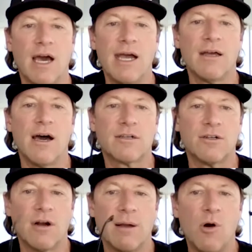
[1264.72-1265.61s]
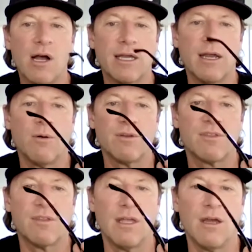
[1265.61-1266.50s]
eye doctor, I'm walking out with
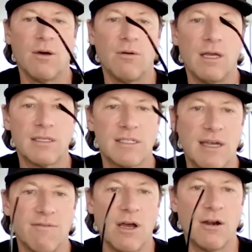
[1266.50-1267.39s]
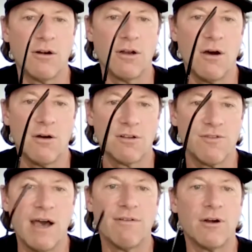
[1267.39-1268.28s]
you know seven hundred dollars,
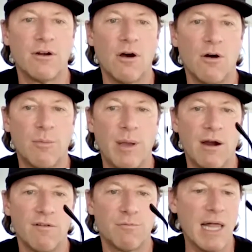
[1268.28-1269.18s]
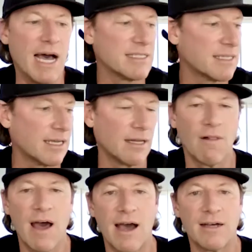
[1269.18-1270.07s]
five hundred dollar pair of plastic and
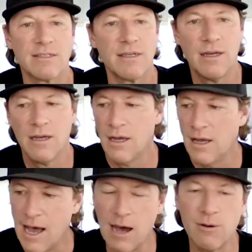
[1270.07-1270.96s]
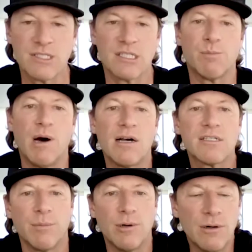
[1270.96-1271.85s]
glass how is this
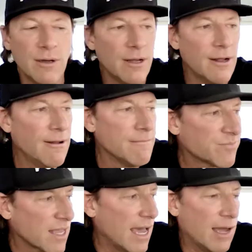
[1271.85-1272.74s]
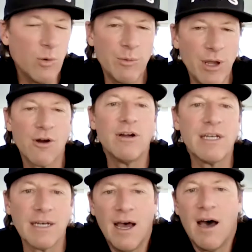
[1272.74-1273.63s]
possible? And when we heard
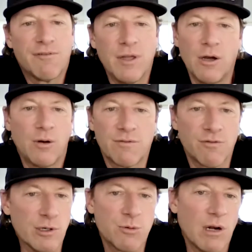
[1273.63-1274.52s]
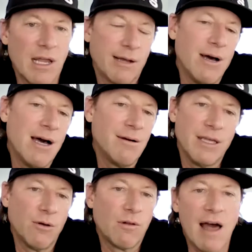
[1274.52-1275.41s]
it enough, you know, at first we were like, wow,
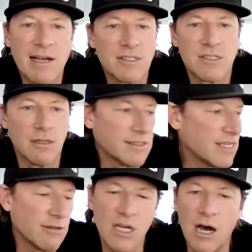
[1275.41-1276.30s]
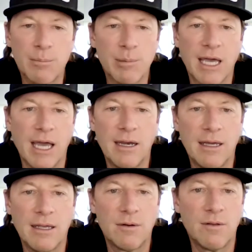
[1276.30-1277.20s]
you know, glasses, it sounds
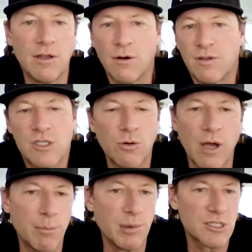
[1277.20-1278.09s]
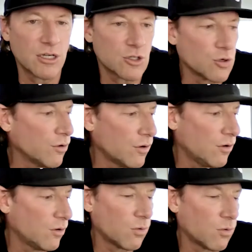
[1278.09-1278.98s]
complicated. You know, these two companies control the
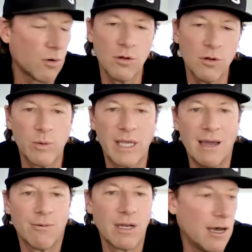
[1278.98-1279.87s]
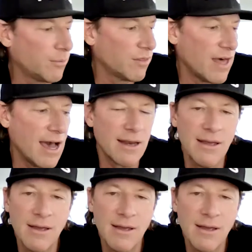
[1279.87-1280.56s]
whole world. We can't really help with that.